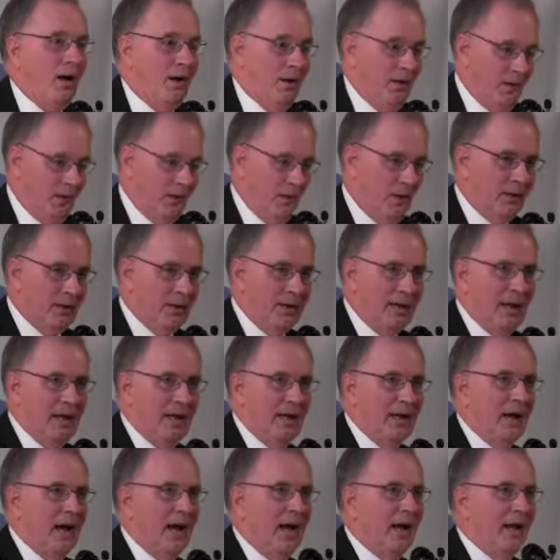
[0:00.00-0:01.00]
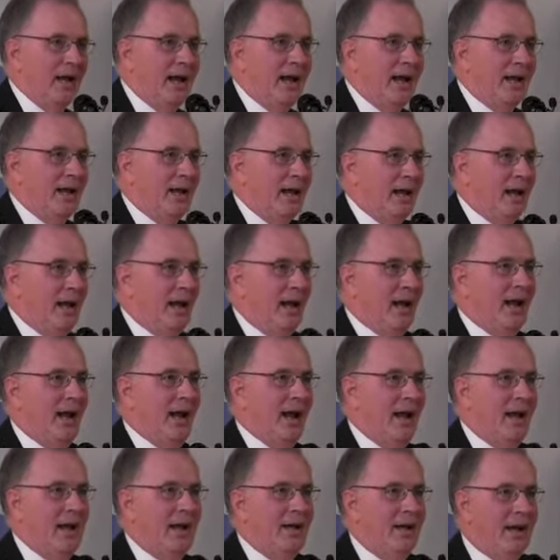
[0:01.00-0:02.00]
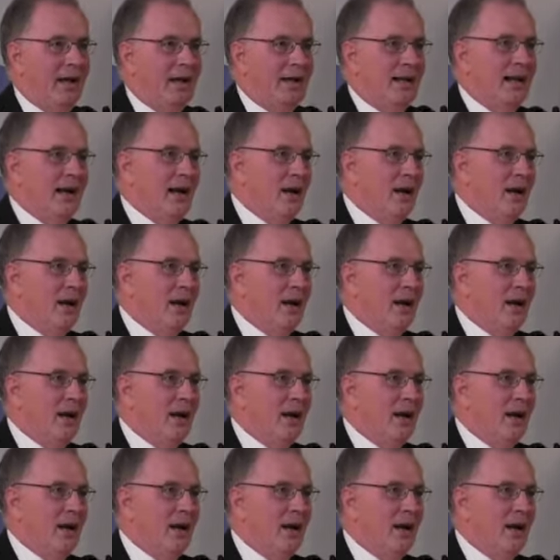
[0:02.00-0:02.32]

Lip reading: Oh, okay, and